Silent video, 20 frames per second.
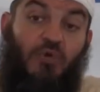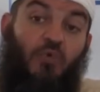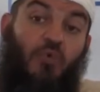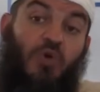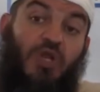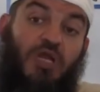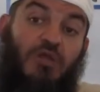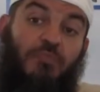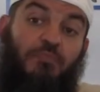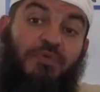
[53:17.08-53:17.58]

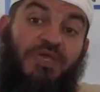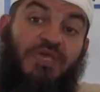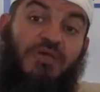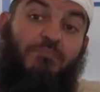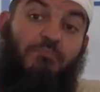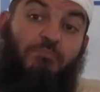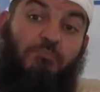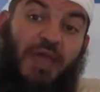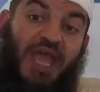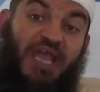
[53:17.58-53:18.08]
will be
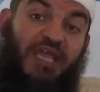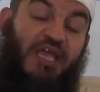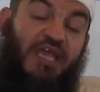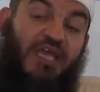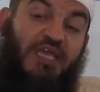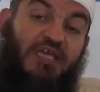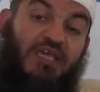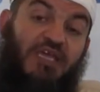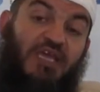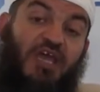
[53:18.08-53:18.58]

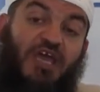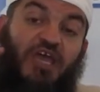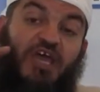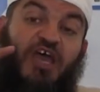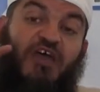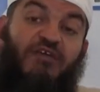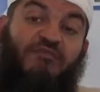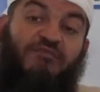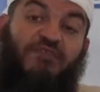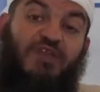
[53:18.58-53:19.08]
begging
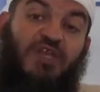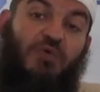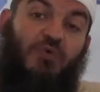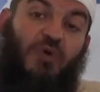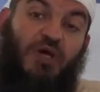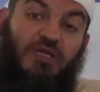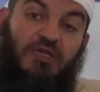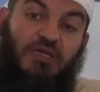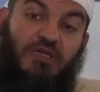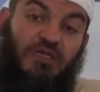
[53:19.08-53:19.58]

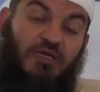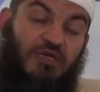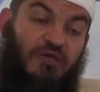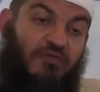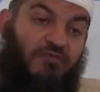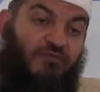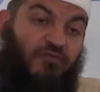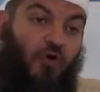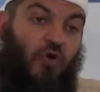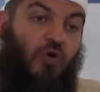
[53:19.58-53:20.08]
everyone
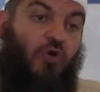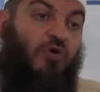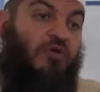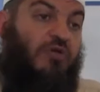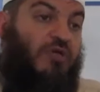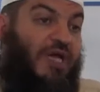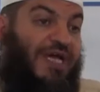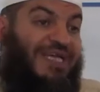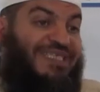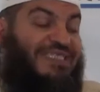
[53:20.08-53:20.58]

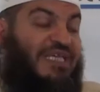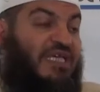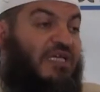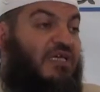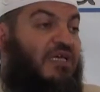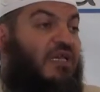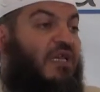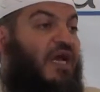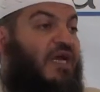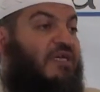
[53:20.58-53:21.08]
for a
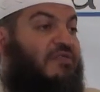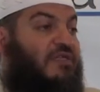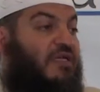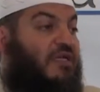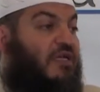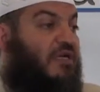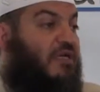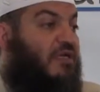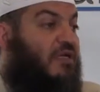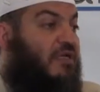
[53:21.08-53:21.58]
single
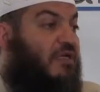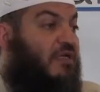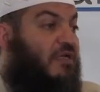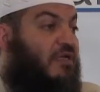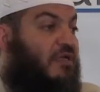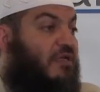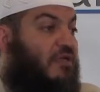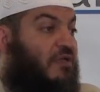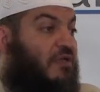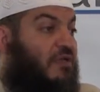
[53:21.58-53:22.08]
hasana.
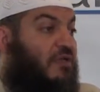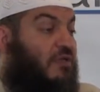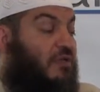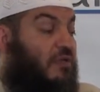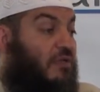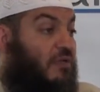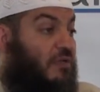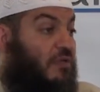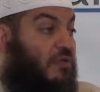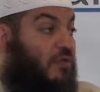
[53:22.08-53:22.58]

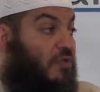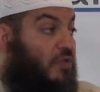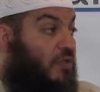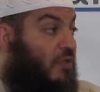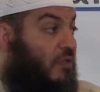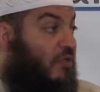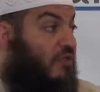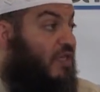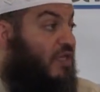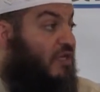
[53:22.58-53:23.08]

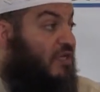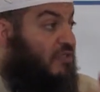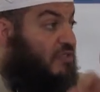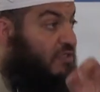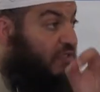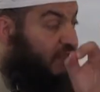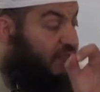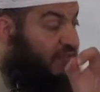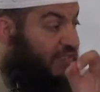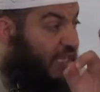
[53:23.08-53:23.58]
You know, the
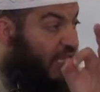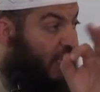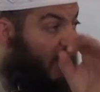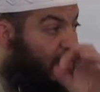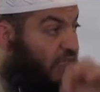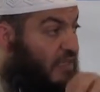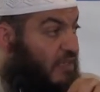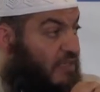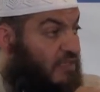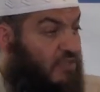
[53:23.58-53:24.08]
richest
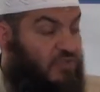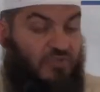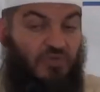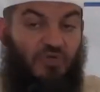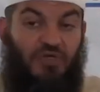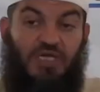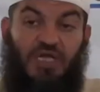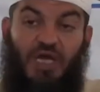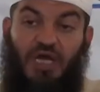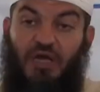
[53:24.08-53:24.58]
king in this
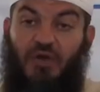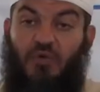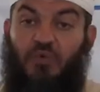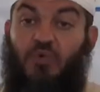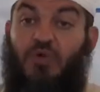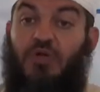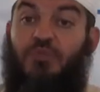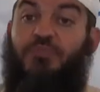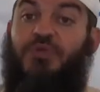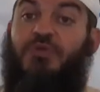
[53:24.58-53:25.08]
dunya
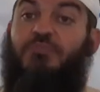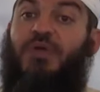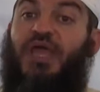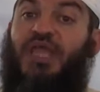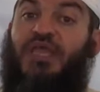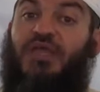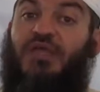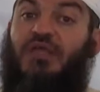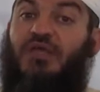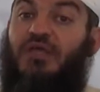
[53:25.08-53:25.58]
will be
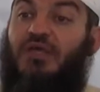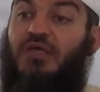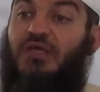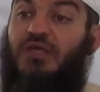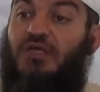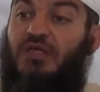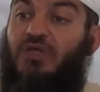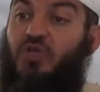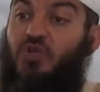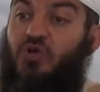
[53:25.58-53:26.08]
begging,
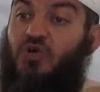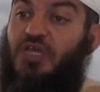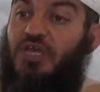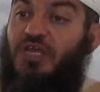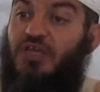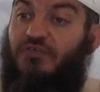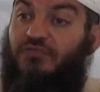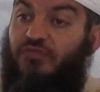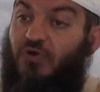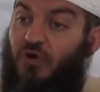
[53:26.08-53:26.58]

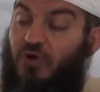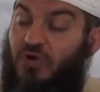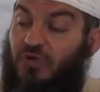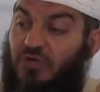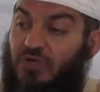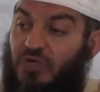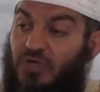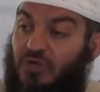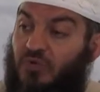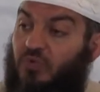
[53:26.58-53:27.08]
looking
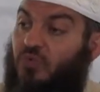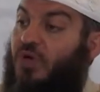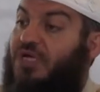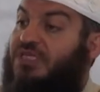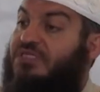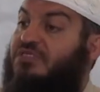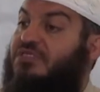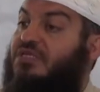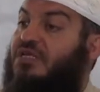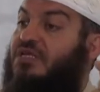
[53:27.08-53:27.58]
for
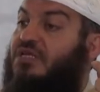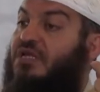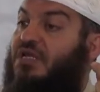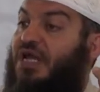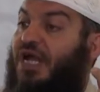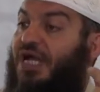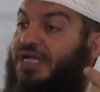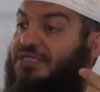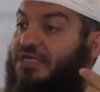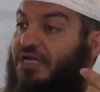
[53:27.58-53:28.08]
one
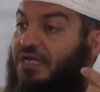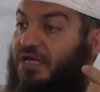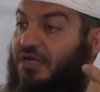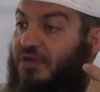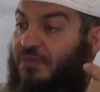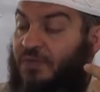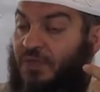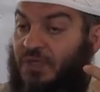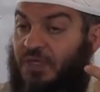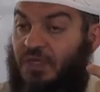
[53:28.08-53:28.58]
single hasana.